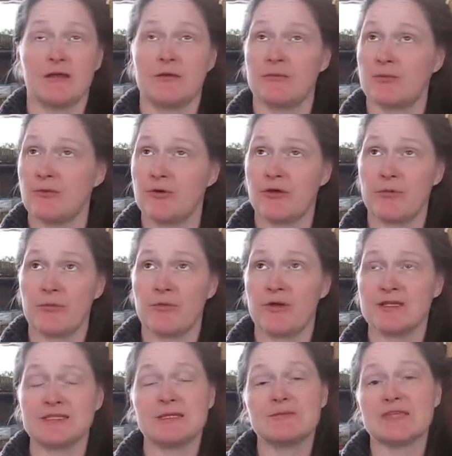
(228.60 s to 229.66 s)
Boy, oh boy,
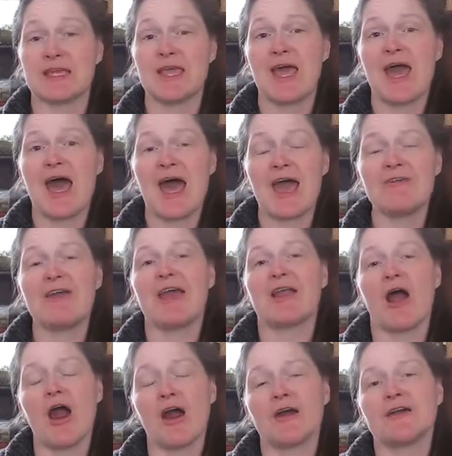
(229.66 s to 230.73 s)
it seems like I've had a
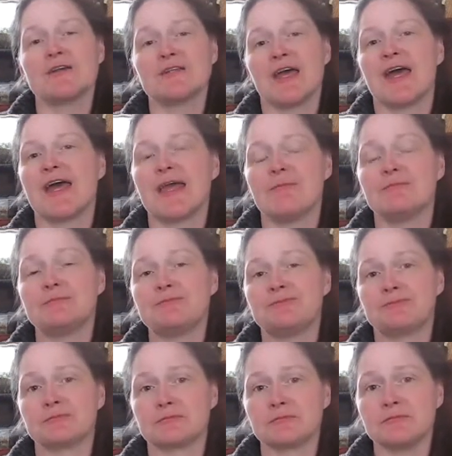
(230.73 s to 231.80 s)
harder time
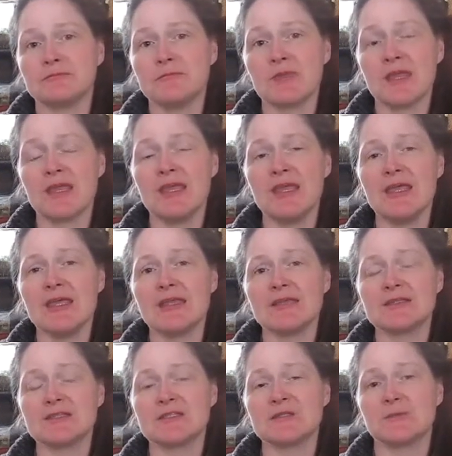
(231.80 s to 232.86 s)
and
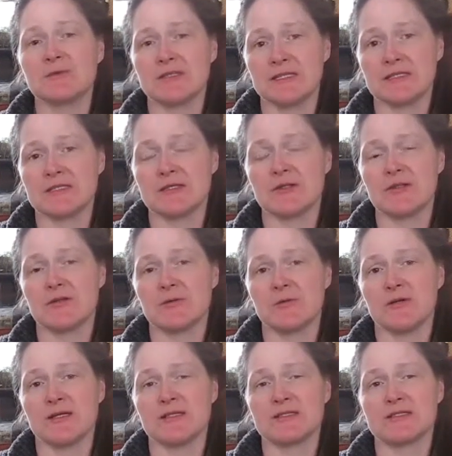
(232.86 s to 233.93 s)
since with these littler
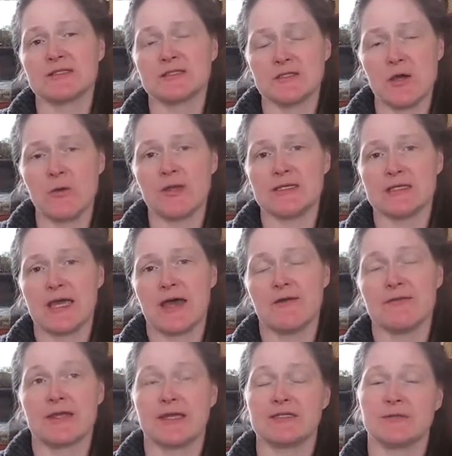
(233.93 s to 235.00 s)
ones slowing down
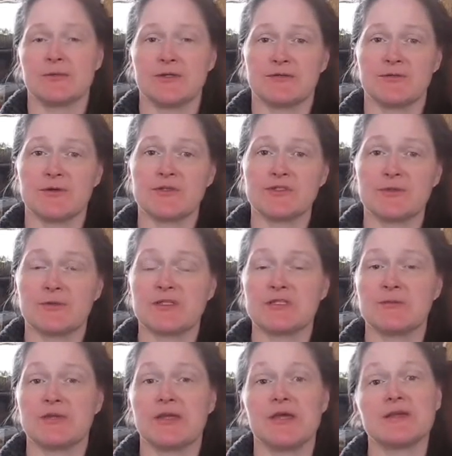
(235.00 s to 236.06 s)
than I did with the first two. And it's
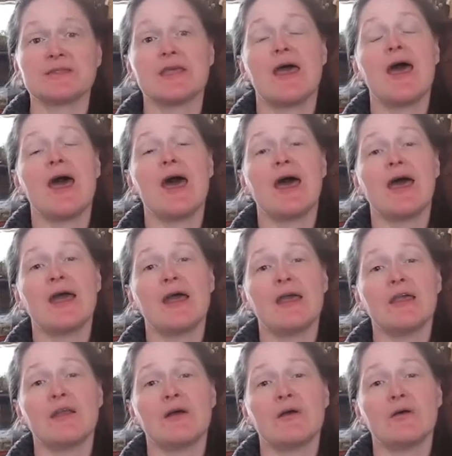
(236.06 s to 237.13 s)
because,
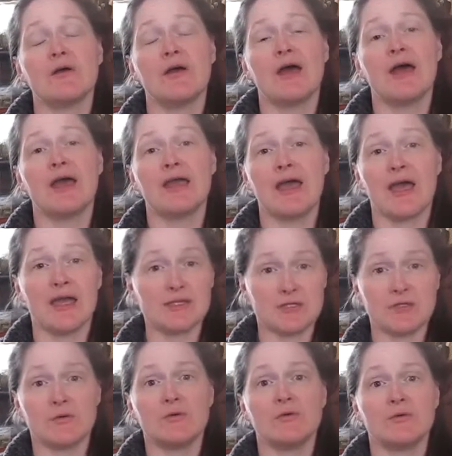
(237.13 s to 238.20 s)
you know, I, I
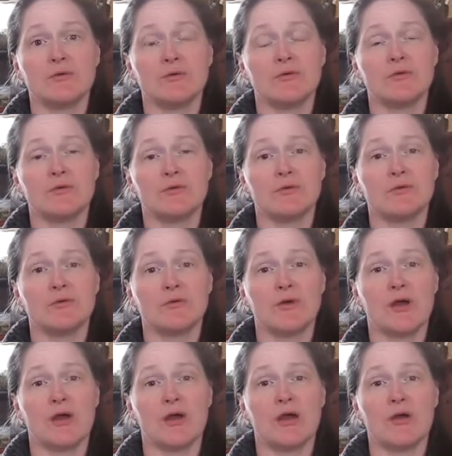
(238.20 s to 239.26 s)
do
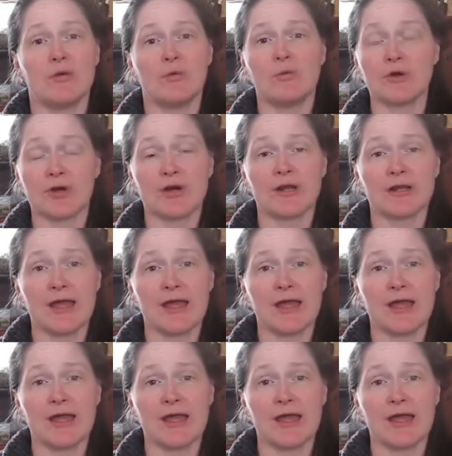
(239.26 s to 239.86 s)
work